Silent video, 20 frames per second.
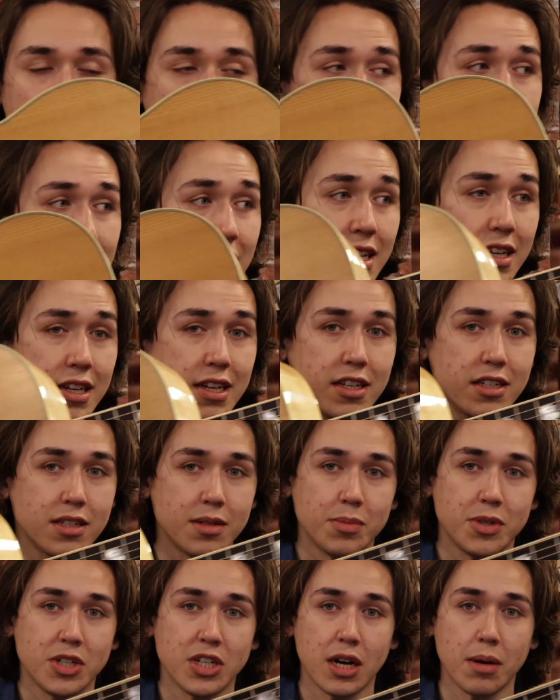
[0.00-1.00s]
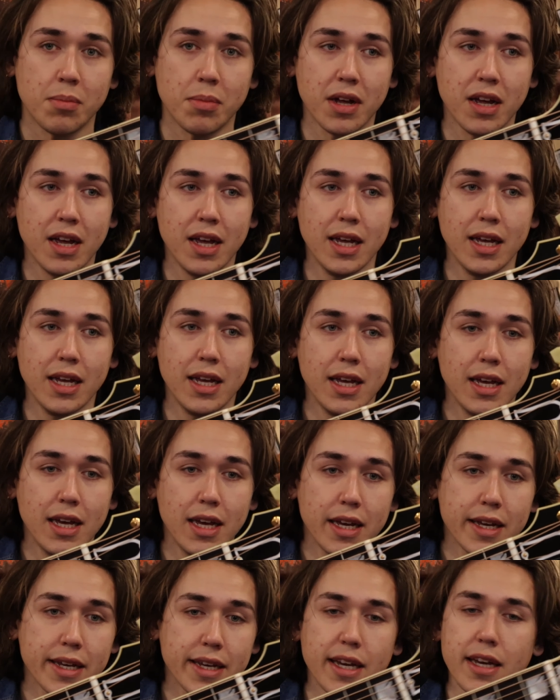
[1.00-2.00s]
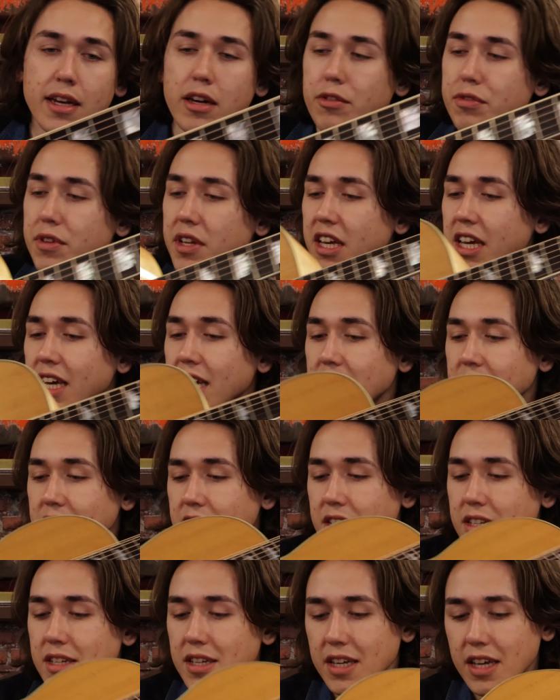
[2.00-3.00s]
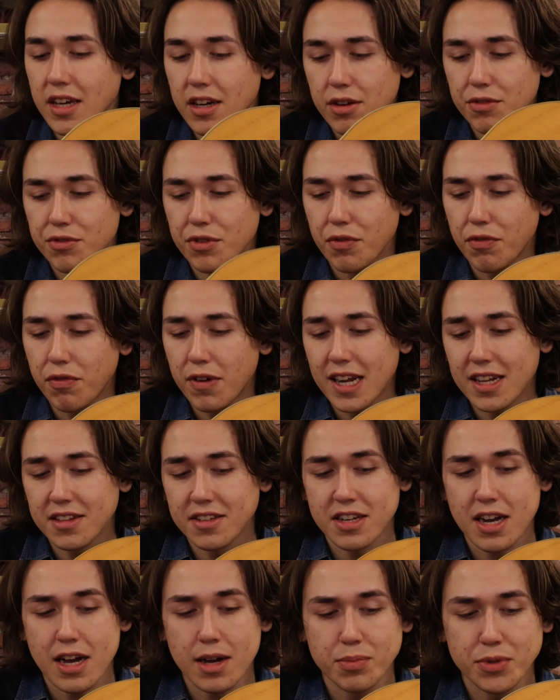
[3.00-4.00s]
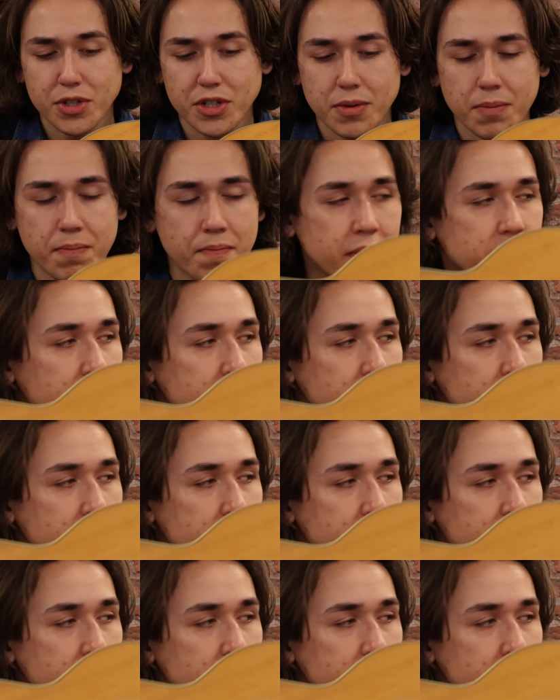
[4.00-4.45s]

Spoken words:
Montana custom shop. King of the kings, king of the flat tops,